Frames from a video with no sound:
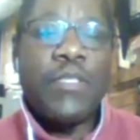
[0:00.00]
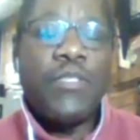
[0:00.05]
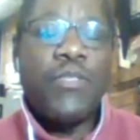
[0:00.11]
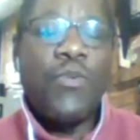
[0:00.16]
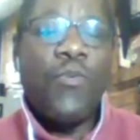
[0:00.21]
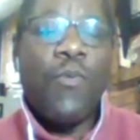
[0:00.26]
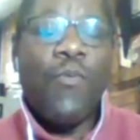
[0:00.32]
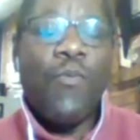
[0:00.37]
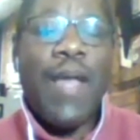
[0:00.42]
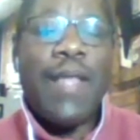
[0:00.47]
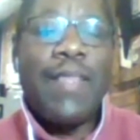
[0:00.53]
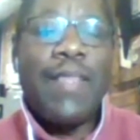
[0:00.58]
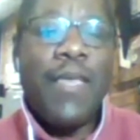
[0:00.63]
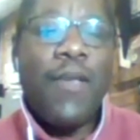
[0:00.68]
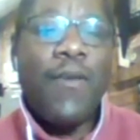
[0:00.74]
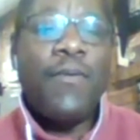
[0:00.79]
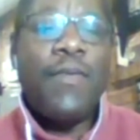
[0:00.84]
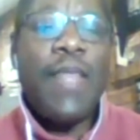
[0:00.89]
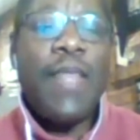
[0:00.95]
So we're right
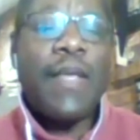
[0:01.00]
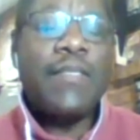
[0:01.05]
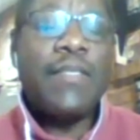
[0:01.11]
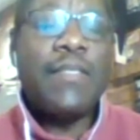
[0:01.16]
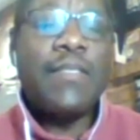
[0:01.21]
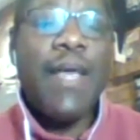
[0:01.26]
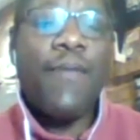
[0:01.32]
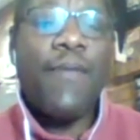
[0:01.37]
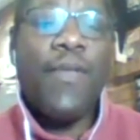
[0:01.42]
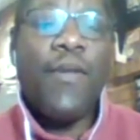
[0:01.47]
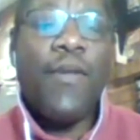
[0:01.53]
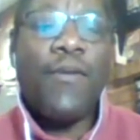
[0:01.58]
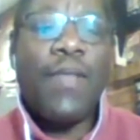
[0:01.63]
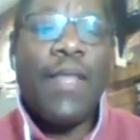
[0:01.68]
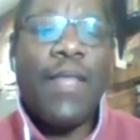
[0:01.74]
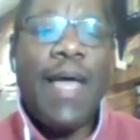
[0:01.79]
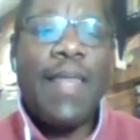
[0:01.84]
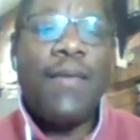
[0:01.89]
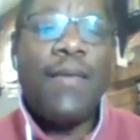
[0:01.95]
there next to South
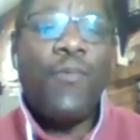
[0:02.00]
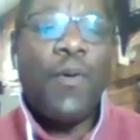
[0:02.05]
Carolina.